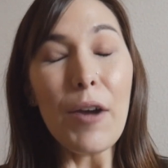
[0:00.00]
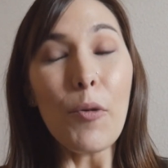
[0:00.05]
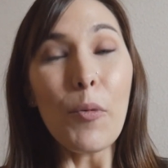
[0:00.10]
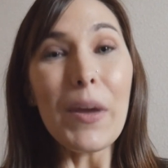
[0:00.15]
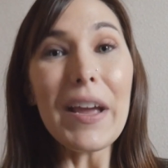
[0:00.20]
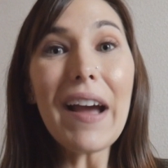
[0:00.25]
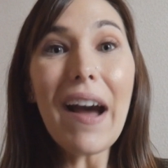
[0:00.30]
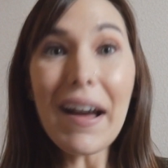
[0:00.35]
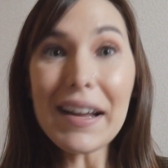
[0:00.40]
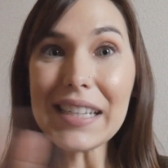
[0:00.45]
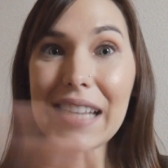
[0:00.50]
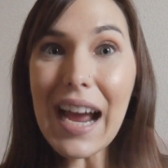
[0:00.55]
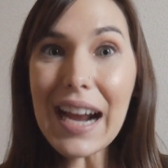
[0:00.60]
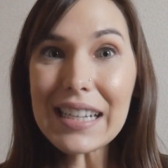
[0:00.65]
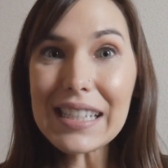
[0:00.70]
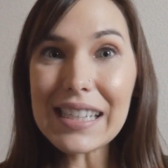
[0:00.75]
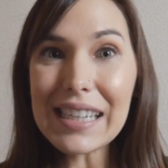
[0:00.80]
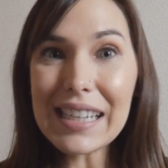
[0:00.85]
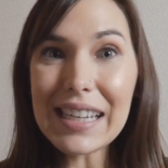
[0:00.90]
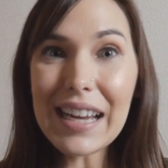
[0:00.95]
we
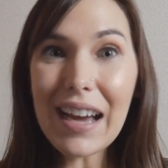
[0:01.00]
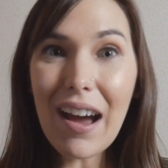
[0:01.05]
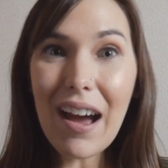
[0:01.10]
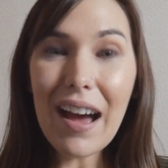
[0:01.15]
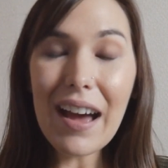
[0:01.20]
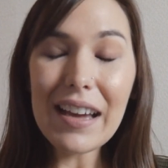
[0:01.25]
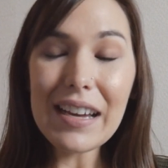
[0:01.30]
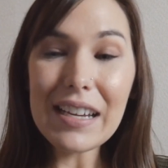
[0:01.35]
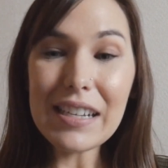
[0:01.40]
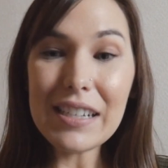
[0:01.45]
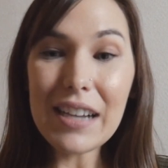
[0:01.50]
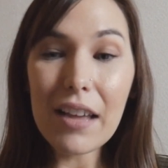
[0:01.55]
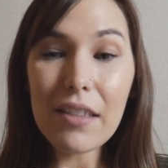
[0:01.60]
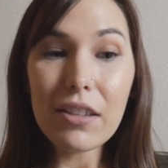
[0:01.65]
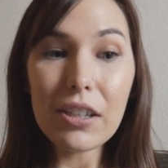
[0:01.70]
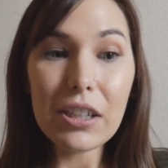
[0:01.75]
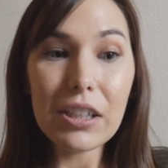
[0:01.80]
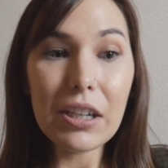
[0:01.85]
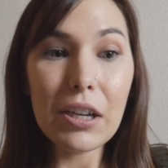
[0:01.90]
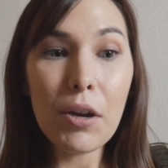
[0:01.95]
contacted
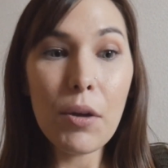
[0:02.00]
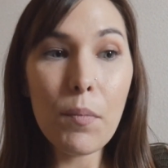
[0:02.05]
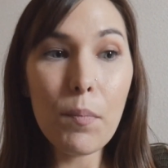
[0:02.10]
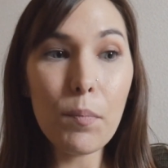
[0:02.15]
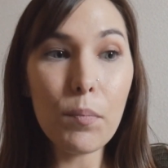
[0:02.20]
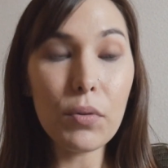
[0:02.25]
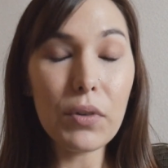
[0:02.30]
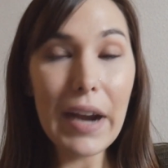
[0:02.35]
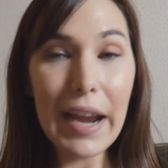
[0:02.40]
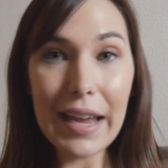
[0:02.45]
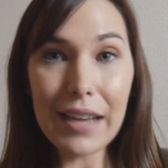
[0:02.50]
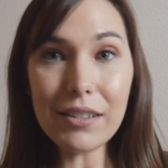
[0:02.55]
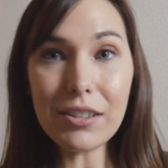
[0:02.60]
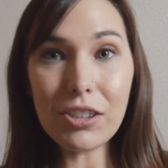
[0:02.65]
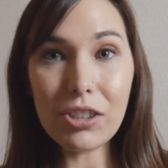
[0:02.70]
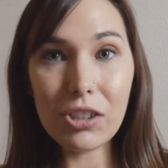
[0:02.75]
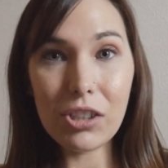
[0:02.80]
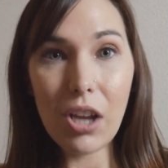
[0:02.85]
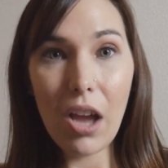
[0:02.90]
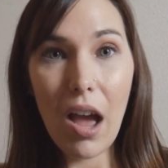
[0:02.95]
another
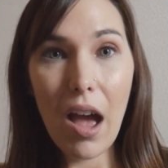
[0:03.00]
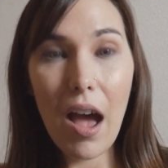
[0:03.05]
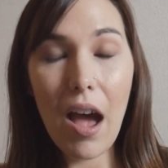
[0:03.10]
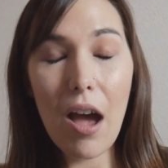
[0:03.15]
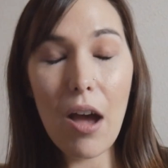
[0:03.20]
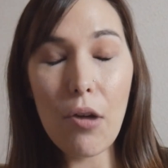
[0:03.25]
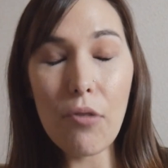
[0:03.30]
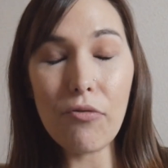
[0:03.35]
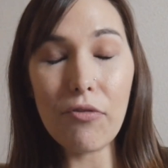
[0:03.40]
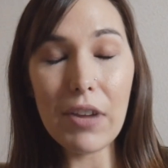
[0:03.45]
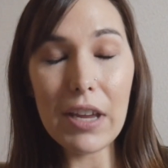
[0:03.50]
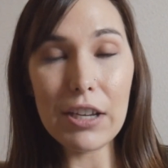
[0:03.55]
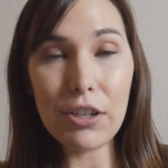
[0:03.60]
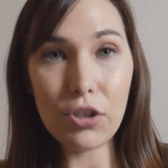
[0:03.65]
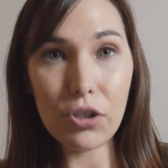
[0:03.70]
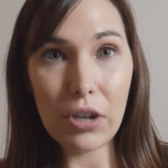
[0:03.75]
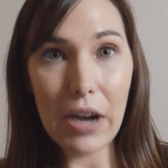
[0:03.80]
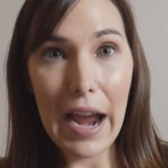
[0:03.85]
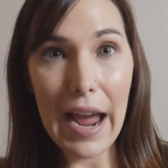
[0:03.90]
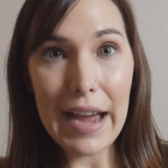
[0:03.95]
branch of
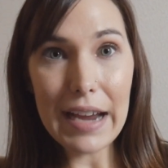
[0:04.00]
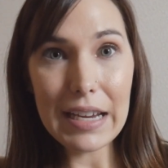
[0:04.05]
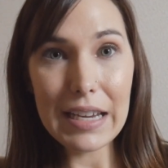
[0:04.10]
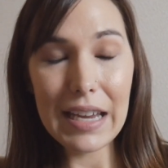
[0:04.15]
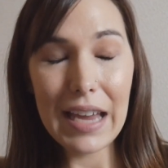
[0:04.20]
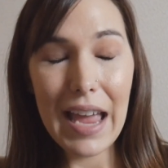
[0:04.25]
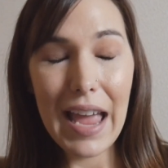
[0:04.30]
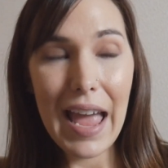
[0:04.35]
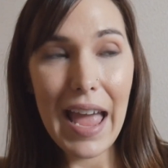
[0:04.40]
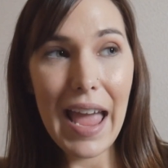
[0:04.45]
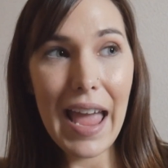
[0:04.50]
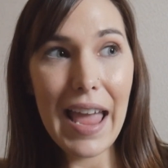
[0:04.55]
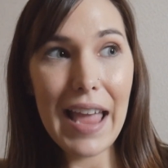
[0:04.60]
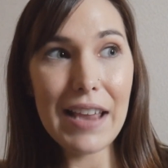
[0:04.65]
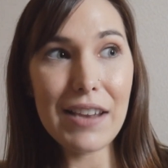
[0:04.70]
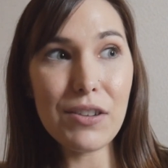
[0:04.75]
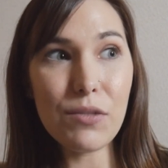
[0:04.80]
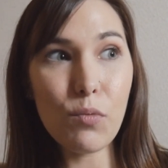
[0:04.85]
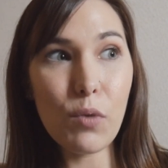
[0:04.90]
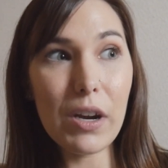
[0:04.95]
Interac,
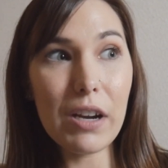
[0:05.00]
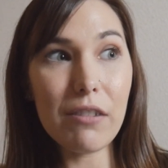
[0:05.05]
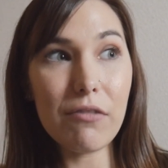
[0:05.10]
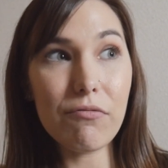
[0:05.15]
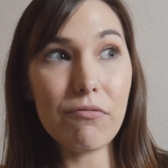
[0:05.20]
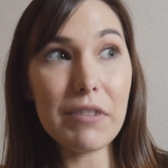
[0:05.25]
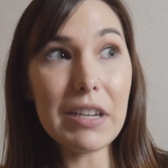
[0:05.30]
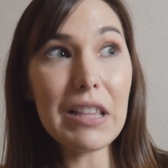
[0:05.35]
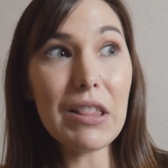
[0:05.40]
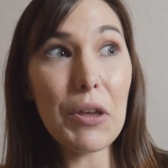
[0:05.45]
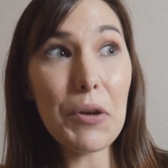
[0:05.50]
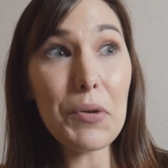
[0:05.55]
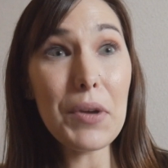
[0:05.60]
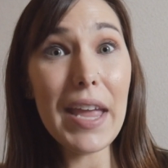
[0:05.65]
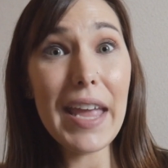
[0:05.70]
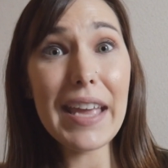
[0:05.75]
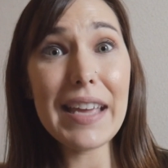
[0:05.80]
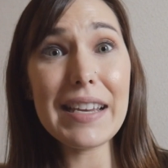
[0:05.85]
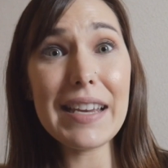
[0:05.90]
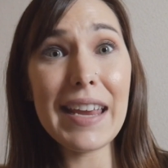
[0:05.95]
and we're
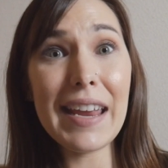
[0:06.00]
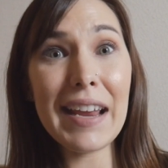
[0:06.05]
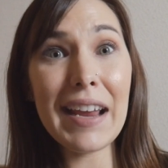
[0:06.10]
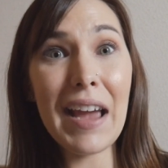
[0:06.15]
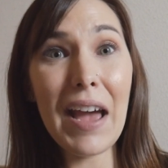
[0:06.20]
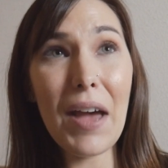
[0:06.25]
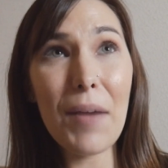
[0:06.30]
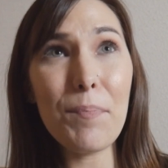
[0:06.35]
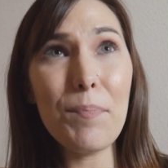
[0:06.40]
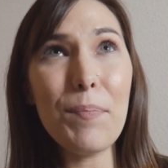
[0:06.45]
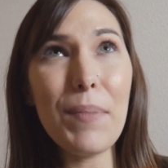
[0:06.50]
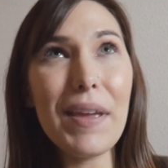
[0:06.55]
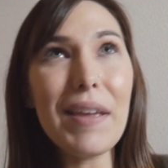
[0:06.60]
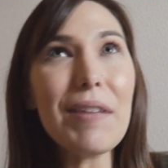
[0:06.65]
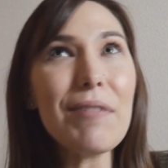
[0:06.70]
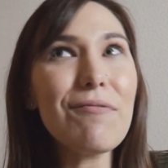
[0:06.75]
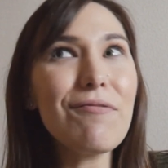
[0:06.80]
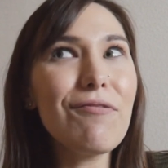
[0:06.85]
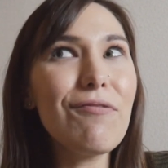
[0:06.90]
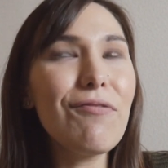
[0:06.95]
relocating a
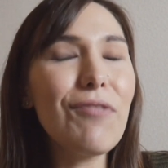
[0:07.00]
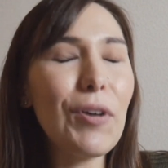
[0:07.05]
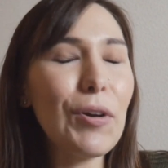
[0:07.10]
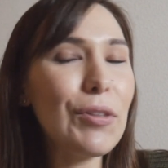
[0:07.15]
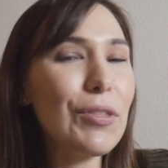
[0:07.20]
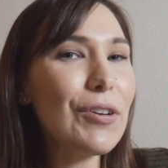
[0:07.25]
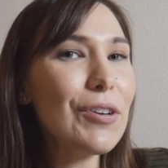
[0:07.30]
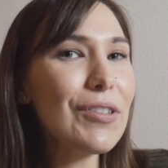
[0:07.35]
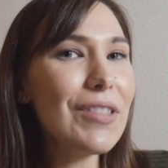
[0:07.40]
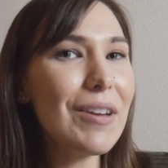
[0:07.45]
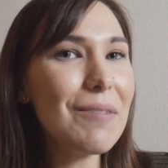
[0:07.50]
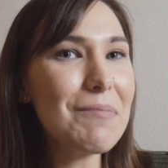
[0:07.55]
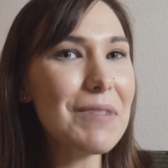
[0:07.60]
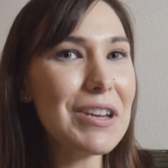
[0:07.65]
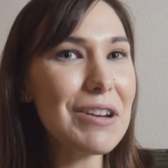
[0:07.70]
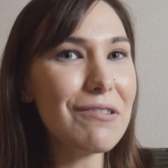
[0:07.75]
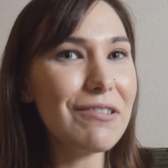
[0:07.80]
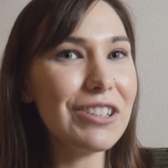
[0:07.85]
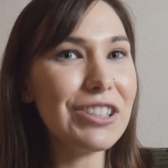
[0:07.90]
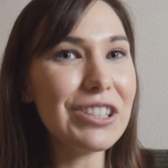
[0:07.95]
bit further than
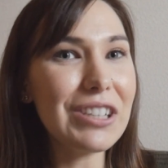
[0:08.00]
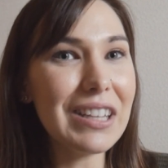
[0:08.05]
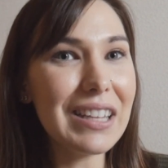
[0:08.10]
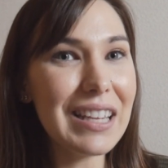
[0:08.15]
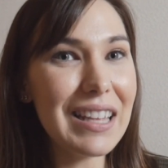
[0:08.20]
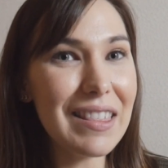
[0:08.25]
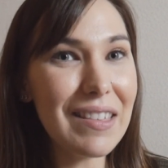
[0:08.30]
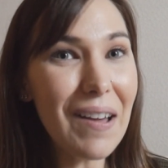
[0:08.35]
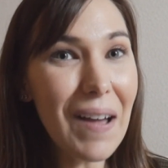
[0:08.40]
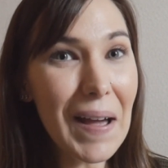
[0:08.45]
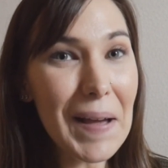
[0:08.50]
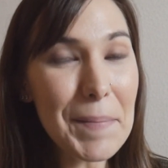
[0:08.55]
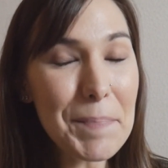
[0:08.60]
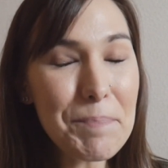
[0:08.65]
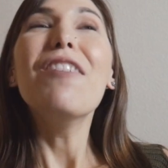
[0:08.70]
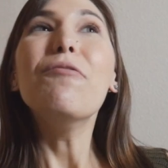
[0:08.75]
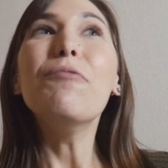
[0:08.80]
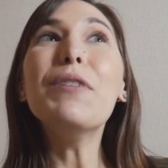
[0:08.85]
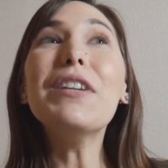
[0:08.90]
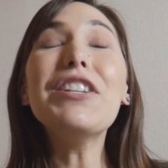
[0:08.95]
we originally thought.
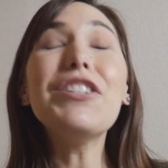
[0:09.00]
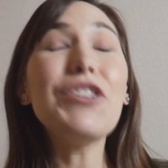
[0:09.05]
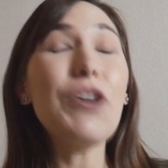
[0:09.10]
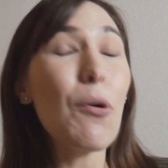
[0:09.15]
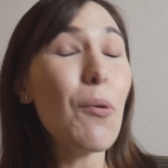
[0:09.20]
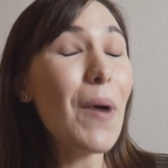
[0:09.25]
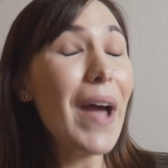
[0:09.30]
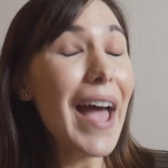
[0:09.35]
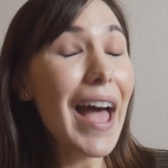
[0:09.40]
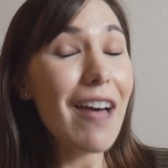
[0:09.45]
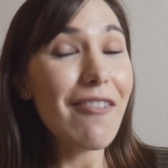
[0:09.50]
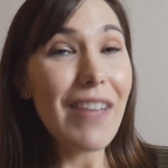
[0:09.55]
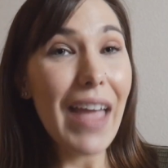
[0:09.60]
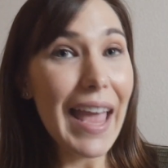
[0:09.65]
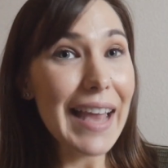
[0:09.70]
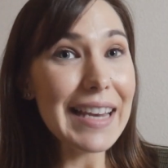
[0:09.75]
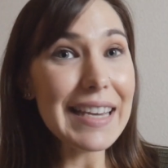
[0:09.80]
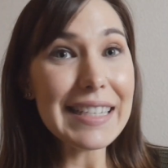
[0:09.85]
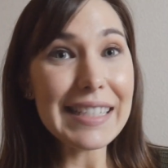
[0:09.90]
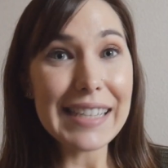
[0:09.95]
We don't have
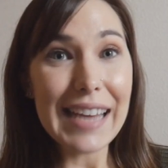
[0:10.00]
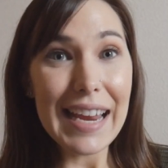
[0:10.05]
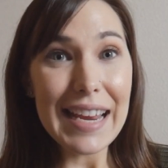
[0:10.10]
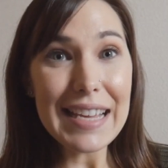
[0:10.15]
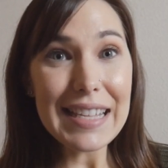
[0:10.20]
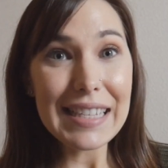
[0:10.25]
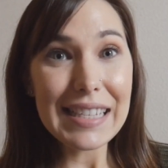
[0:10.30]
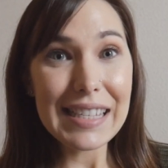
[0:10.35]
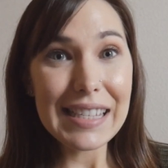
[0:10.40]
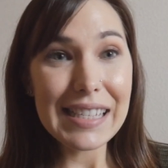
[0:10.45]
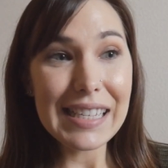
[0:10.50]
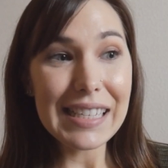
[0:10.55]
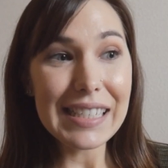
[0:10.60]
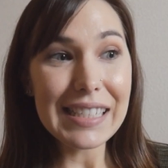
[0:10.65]
any dates